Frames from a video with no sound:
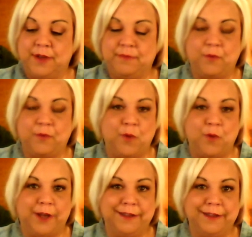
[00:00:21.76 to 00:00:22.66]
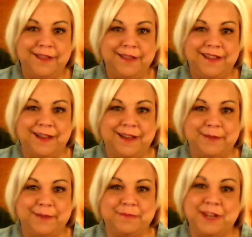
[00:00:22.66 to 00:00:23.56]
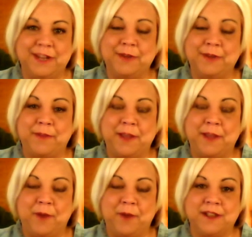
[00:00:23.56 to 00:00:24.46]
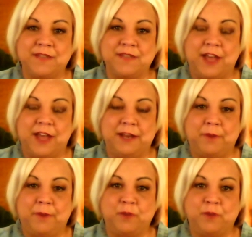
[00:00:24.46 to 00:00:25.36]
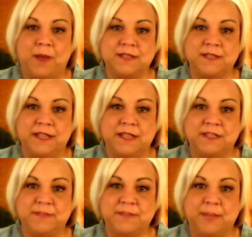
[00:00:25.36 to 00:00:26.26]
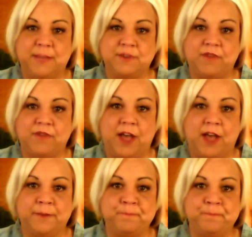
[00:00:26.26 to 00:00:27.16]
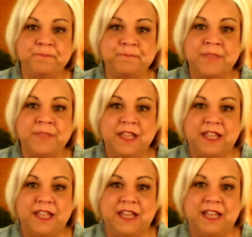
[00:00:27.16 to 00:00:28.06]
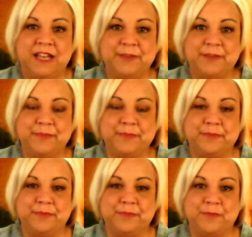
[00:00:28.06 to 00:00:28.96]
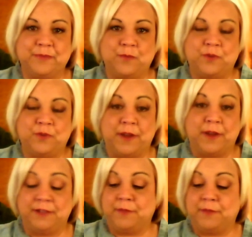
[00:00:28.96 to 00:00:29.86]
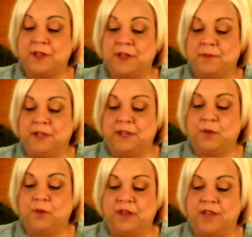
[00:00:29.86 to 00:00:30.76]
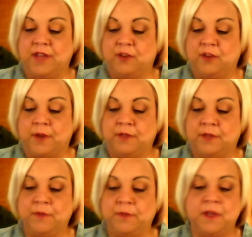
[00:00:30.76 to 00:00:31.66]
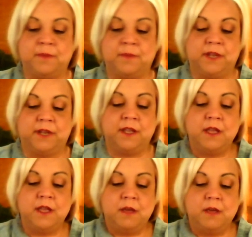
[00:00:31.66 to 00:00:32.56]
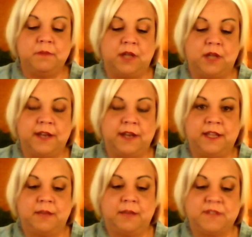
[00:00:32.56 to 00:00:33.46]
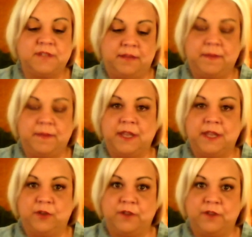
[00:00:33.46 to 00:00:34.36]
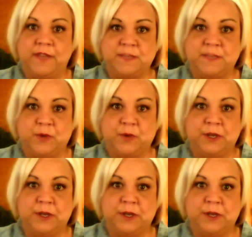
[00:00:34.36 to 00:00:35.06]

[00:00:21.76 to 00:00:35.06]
for one. But anyway, they're makeup products I've gotten in Birchbox, and then some samples I've gotten um, directly from the company. And the one that I've gotten directly from the company, Milani, I'm signed up again on their Facebook.